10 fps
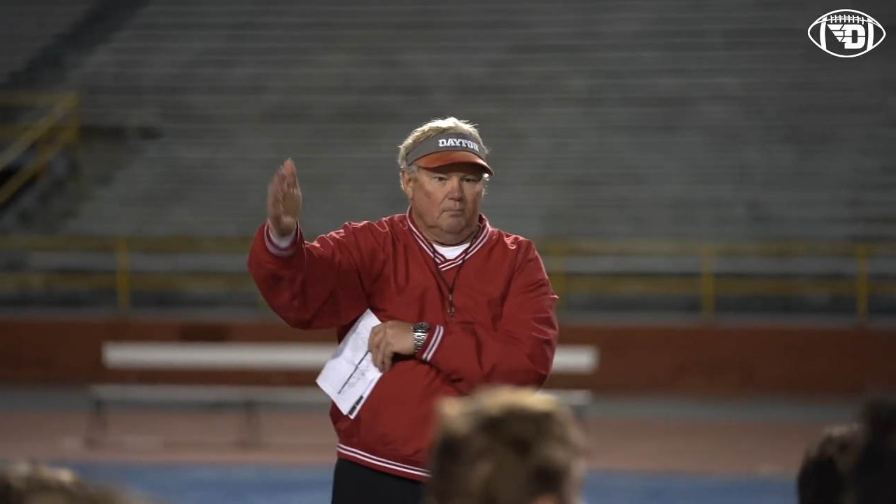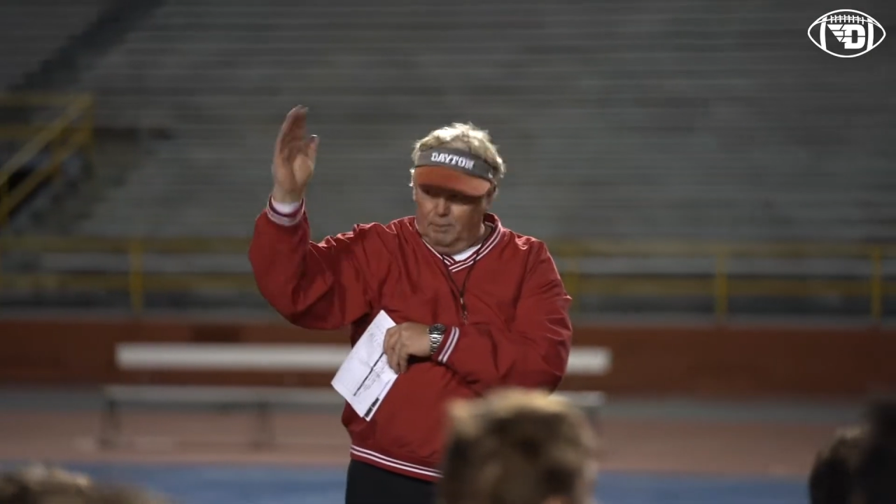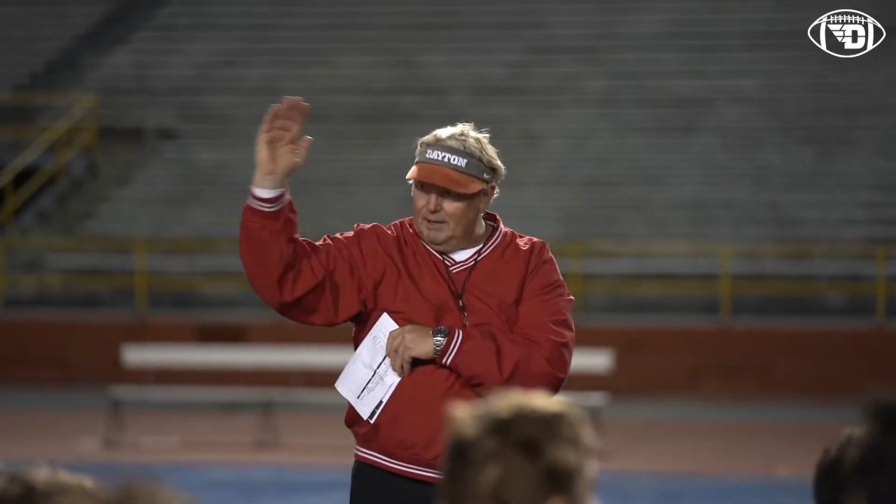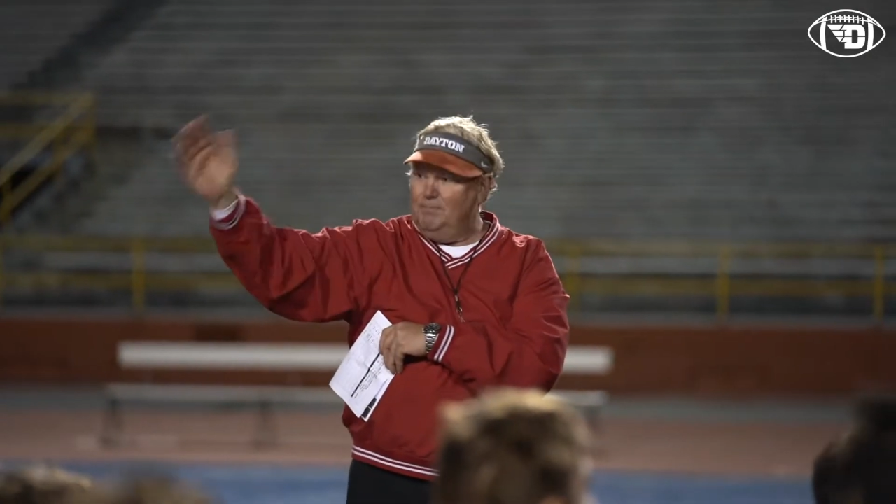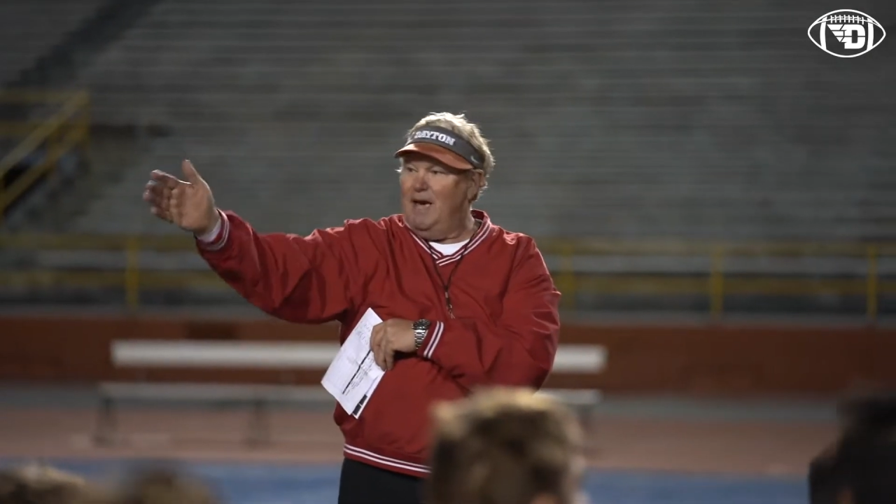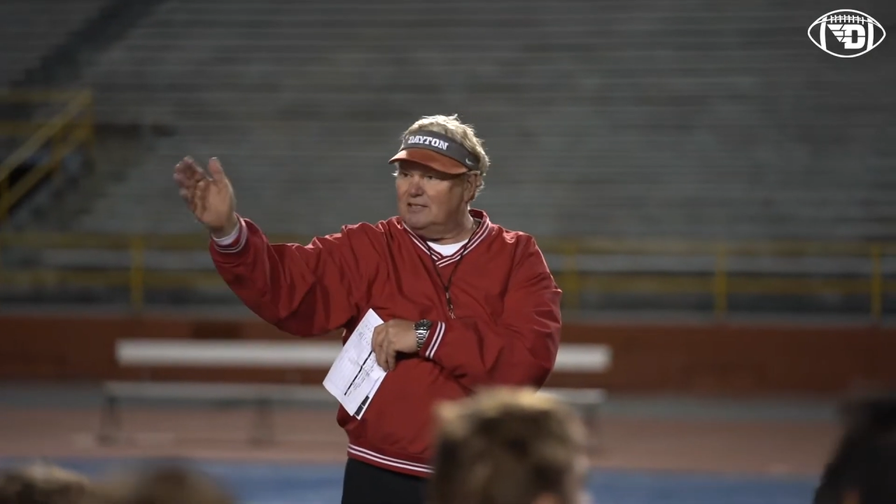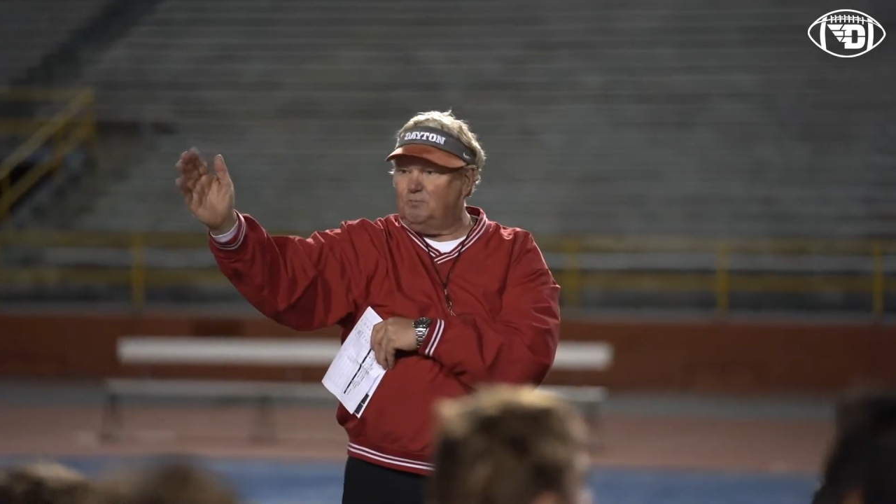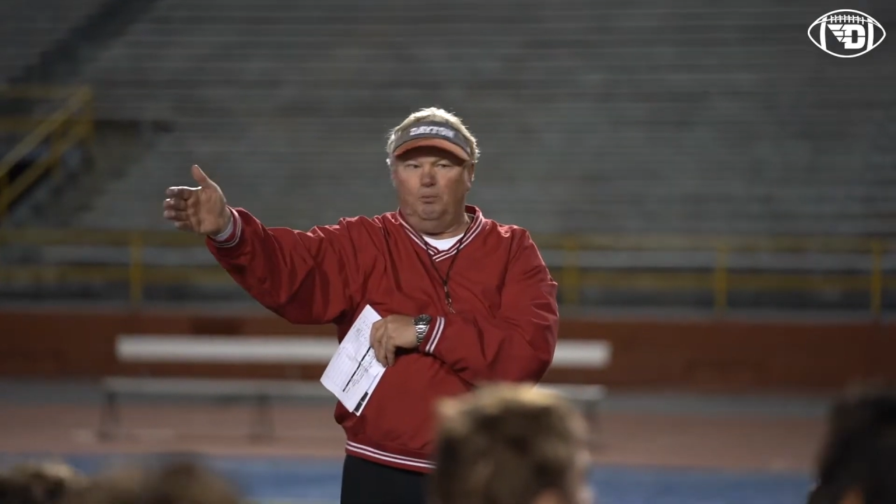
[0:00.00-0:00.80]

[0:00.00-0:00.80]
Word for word: but makes